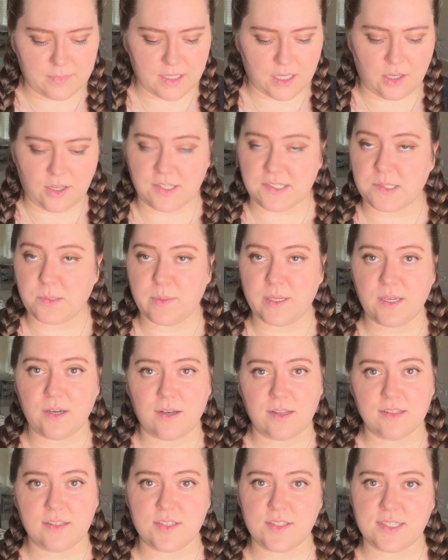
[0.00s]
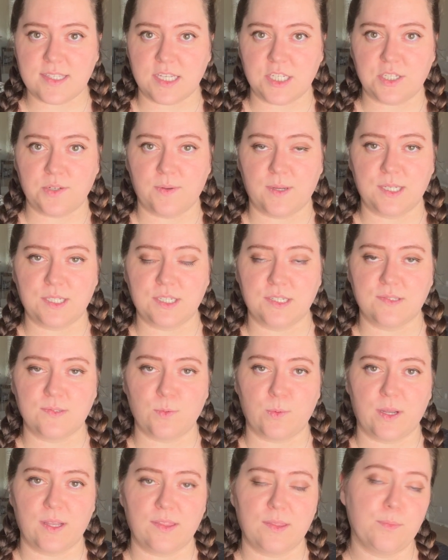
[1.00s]
They'll also be called to situations
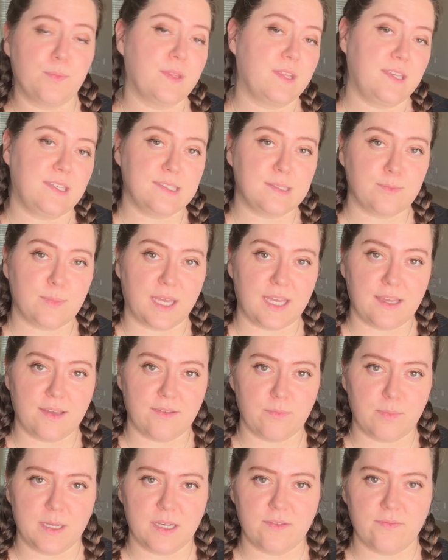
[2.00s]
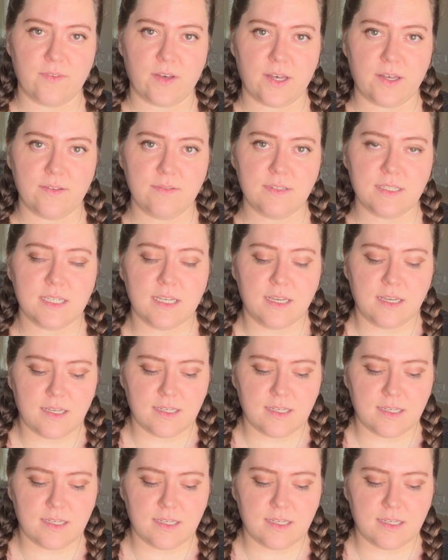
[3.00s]
where the police might have been involved.